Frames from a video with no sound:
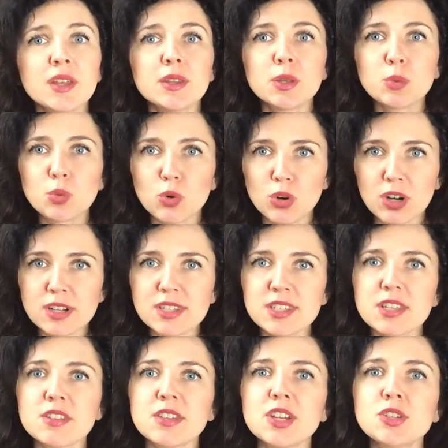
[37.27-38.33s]
The
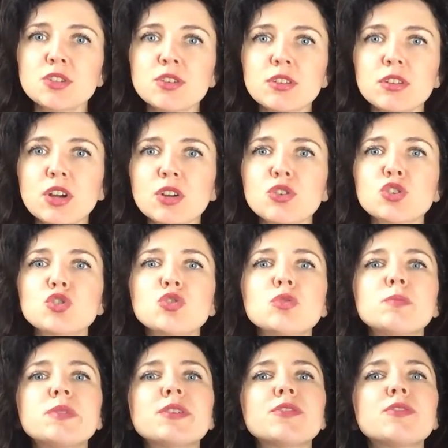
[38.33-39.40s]
words that you learn
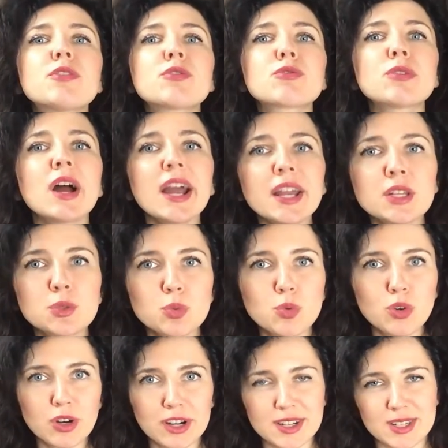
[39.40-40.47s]
should be the right
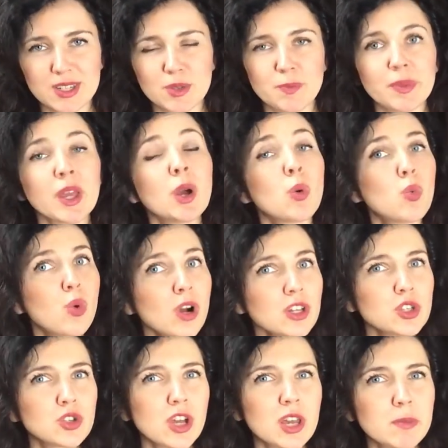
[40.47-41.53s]
words.
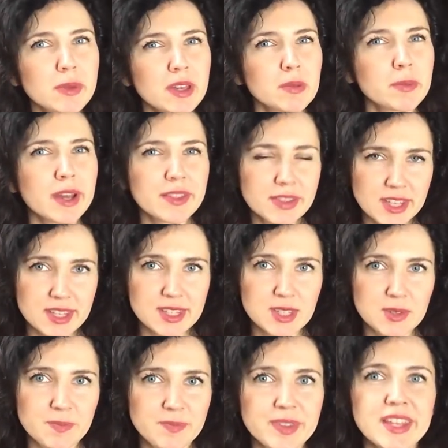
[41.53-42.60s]
What do I mean by
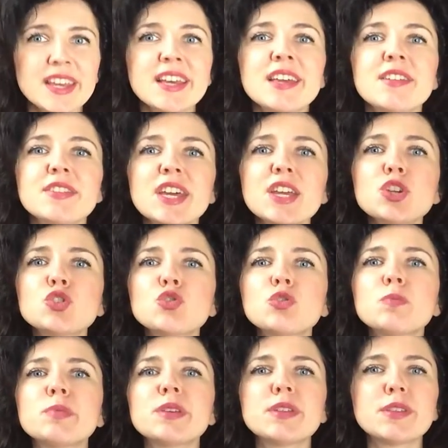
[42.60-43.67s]
this? They
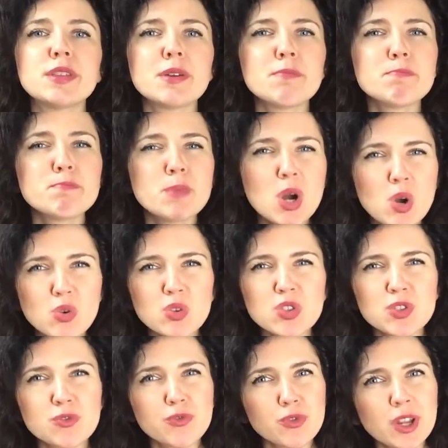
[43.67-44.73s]
should be the
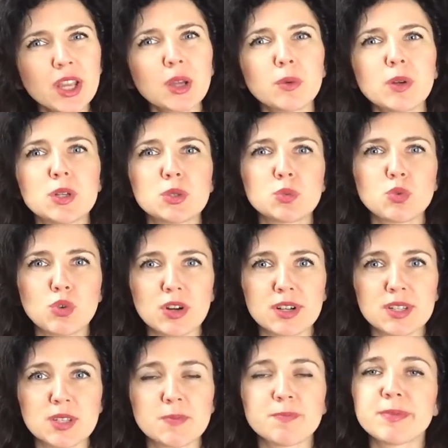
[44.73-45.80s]
most frequent
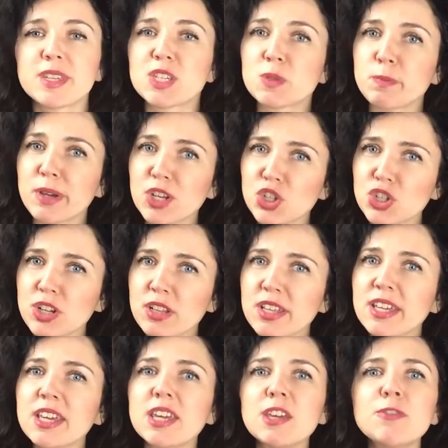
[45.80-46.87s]
words,
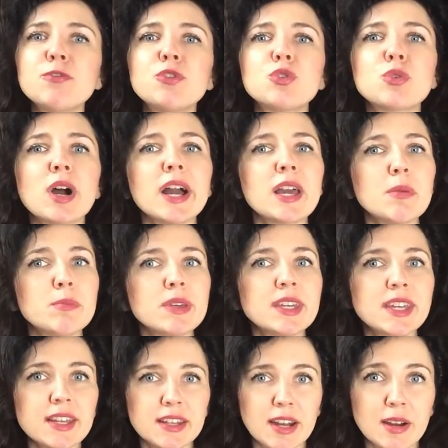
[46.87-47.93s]
especially if you are a
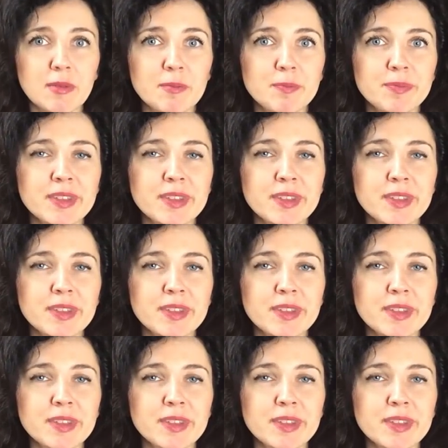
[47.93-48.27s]
beginner.